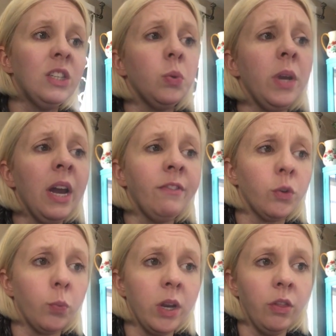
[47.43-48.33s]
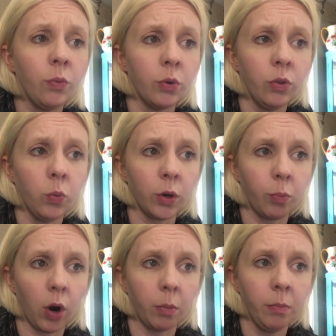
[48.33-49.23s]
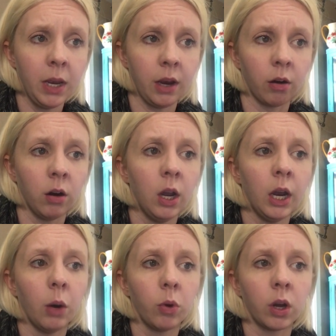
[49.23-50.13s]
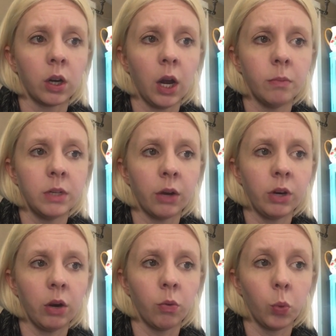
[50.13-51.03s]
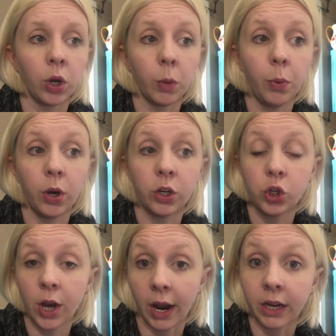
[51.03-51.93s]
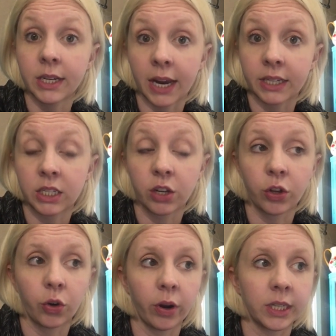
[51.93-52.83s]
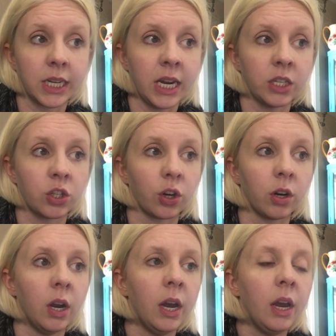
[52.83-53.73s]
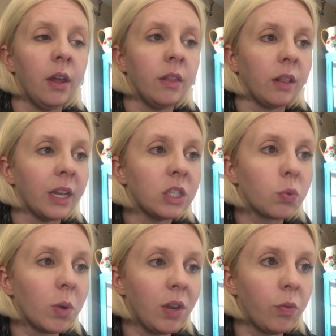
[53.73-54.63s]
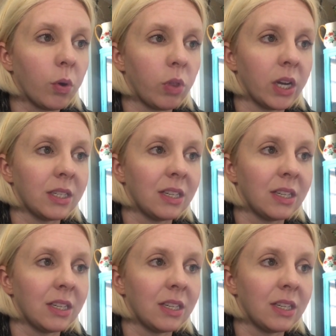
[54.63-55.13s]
So we have to read through the word word problem here, and we're going to come down here and we're going to put a check next to the correct answer. Let's read through this.